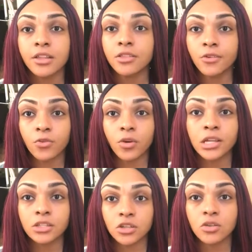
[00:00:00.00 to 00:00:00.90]
They're
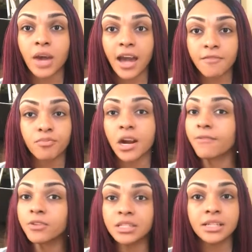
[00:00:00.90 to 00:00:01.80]
going to have
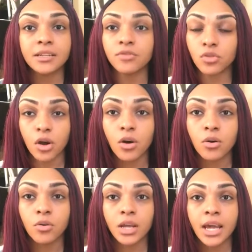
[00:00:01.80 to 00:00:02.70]
preferences of their
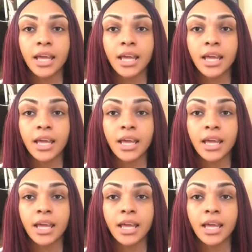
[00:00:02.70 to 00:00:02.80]
own.